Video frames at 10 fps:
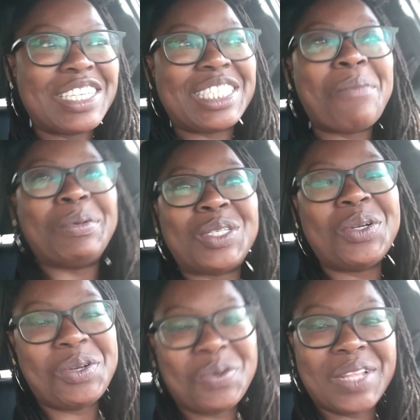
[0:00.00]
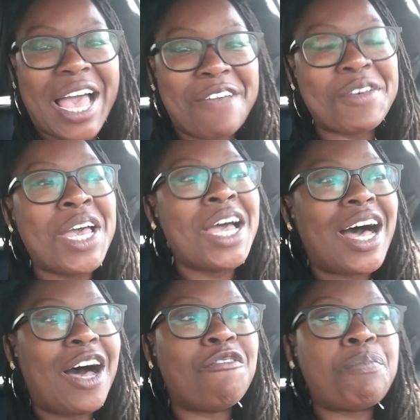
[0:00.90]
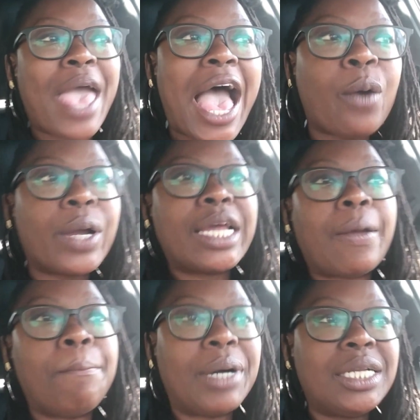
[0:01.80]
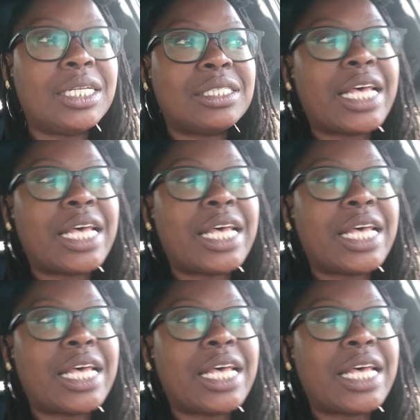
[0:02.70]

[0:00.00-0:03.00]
to step into your new life of power and abundance.